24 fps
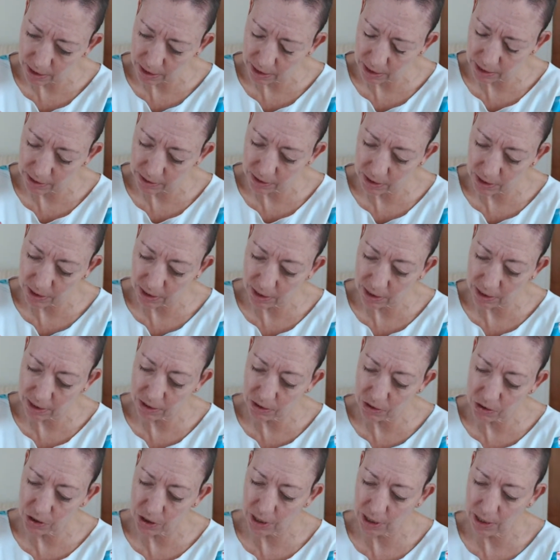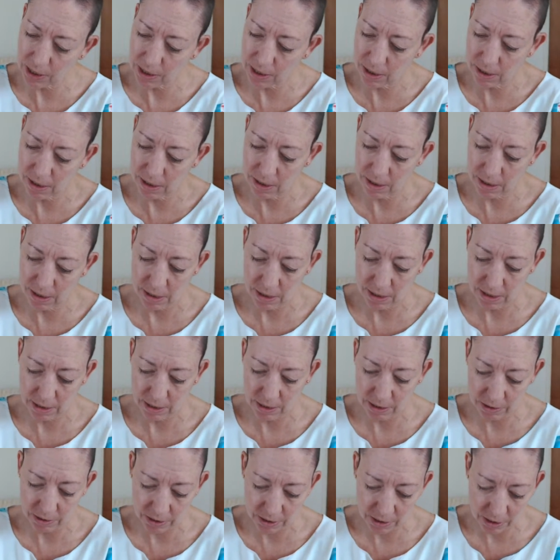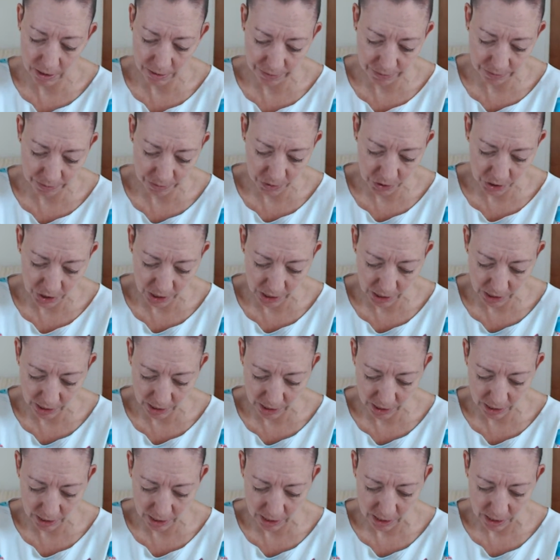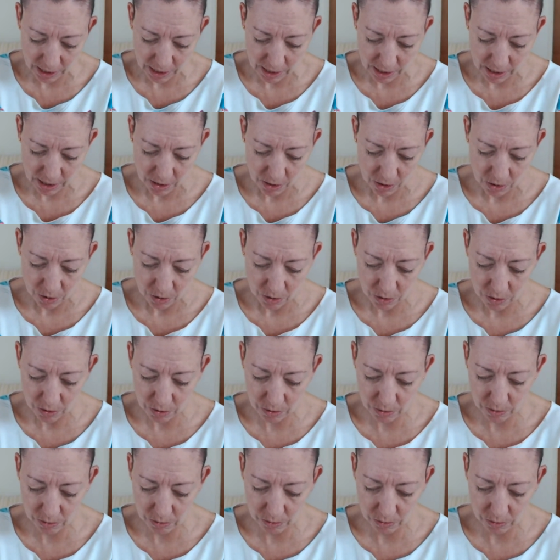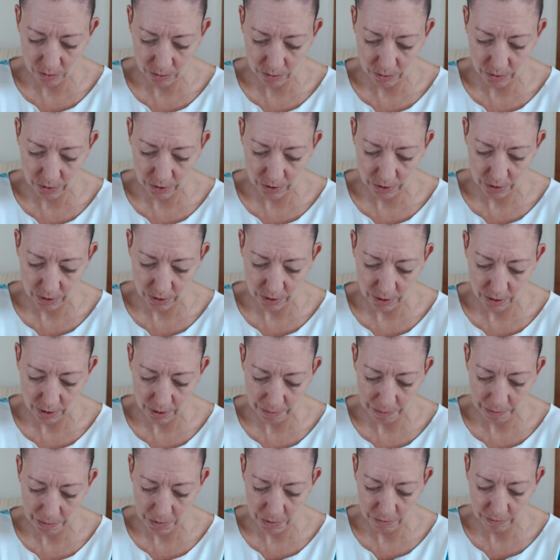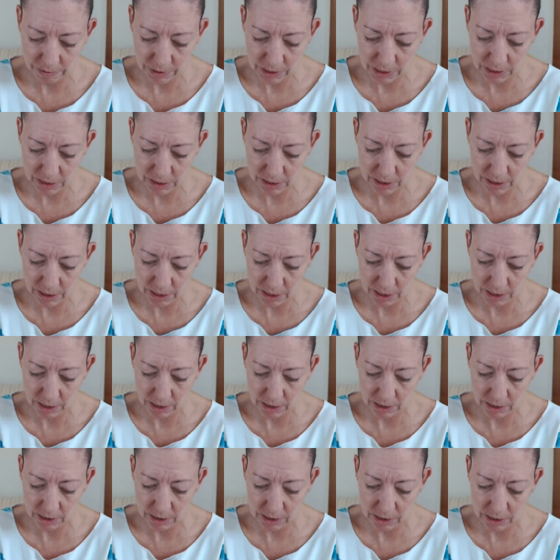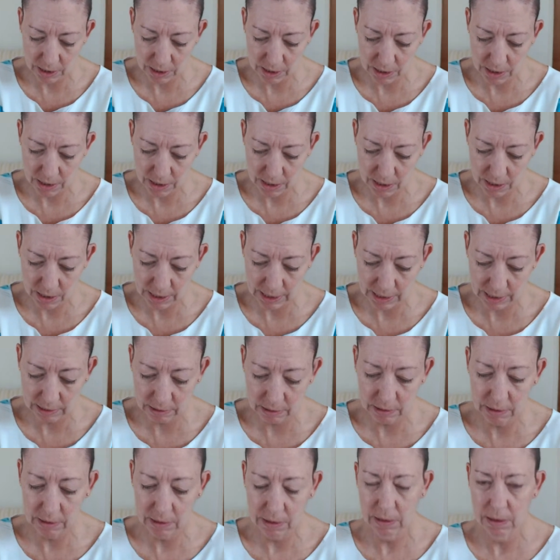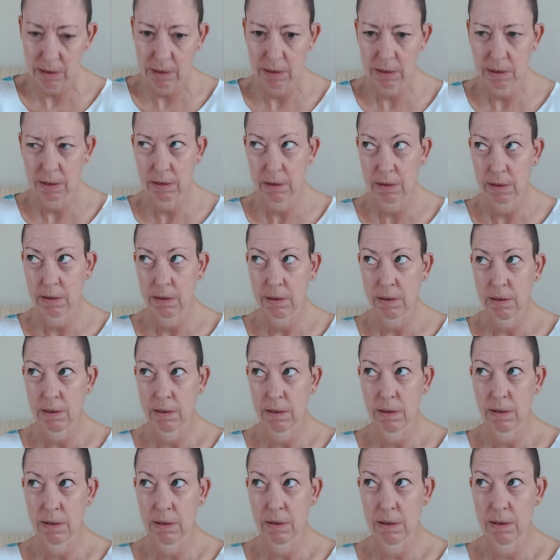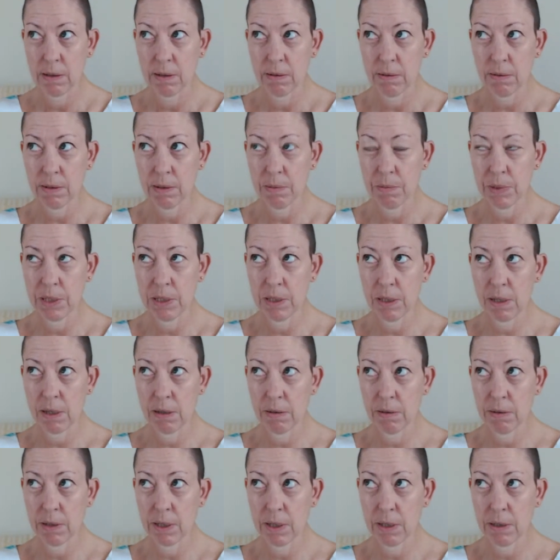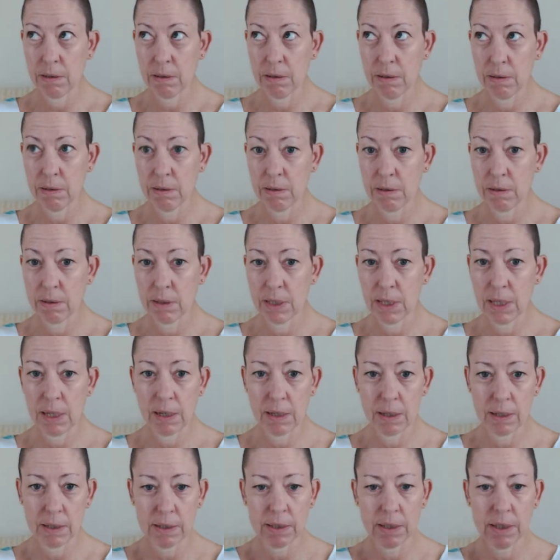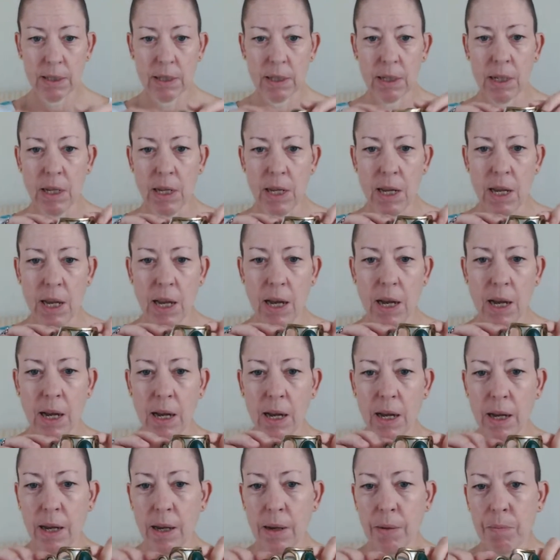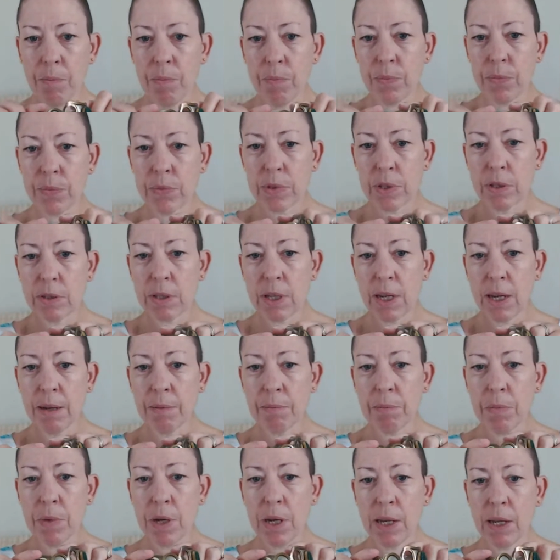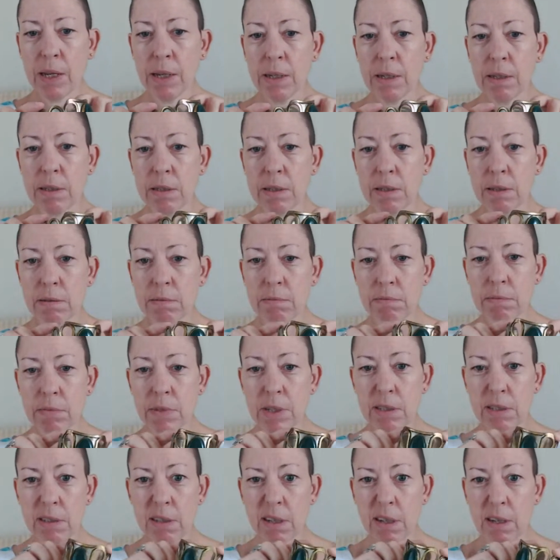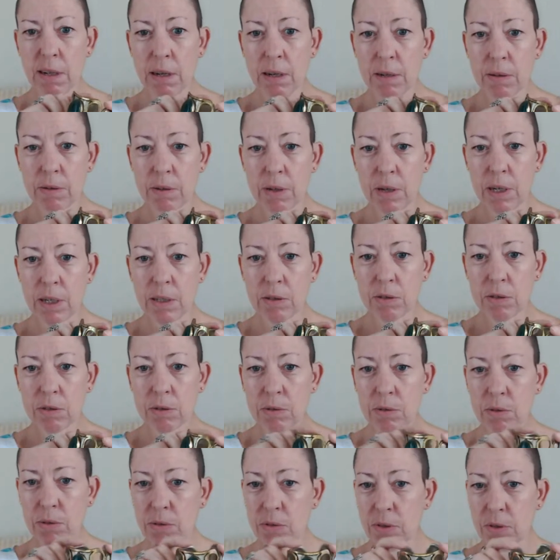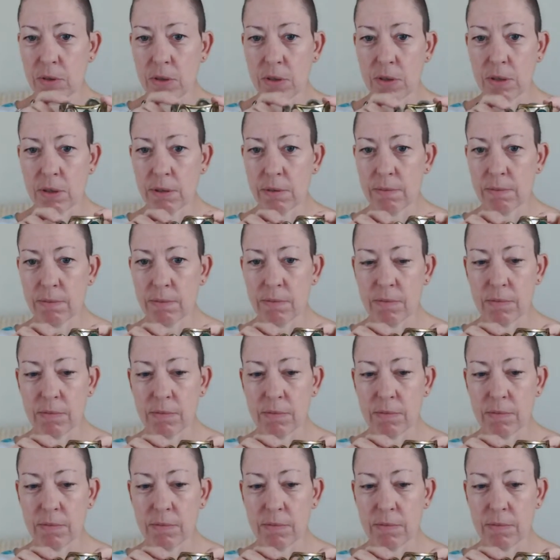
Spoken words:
a Chilean, a designer from Chile called Marita Gill. Would it be Jill or Gill? Gill, I think. So it's handmade and it's like locally sourced